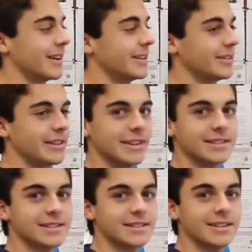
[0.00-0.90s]
I do
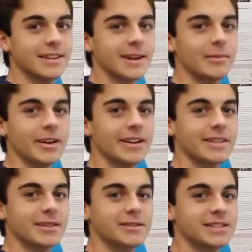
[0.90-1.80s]
this, and I'm not
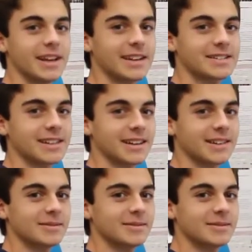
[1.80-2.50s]
enthusiastic.